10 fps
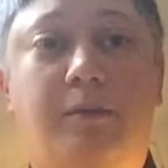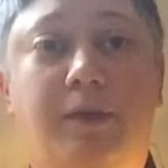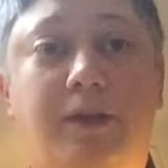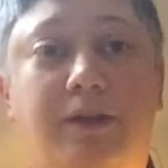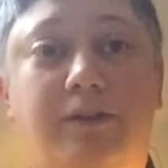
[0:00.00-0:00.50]

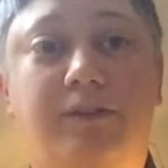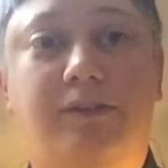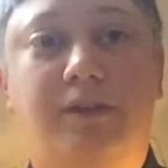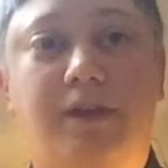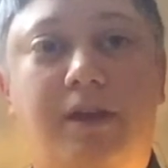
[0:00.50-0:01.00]

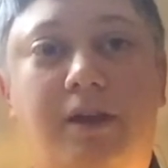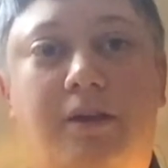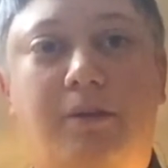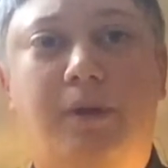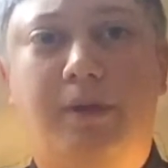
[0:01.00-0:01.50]
because
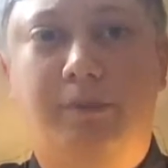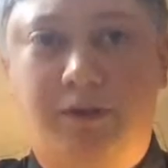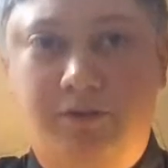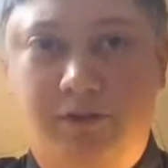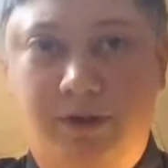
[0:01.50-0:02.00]
while I'm
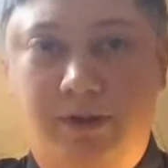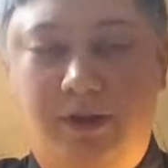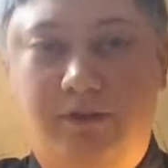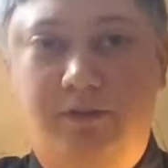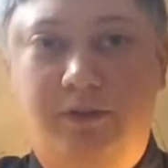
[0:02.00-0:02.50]
not showing a
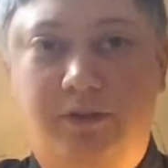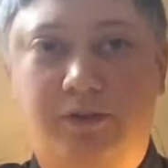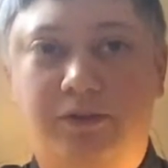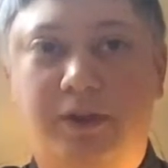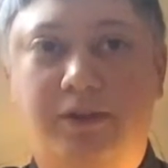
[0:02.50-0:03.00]
lot of
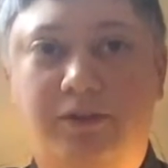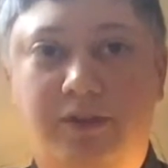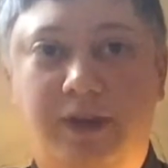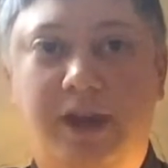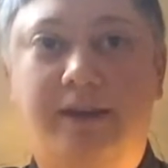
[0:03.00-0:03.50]
physical
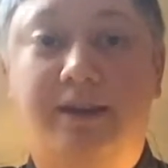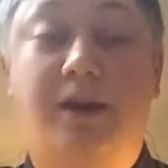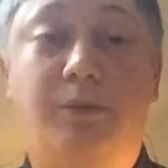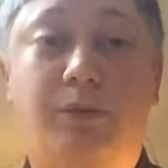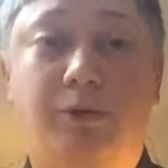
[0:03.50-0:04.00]
changes yet,
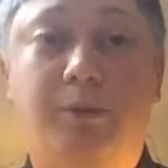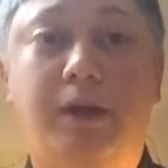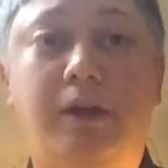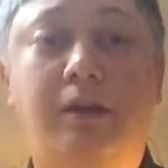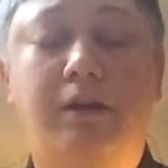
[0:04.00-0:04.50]
I will be.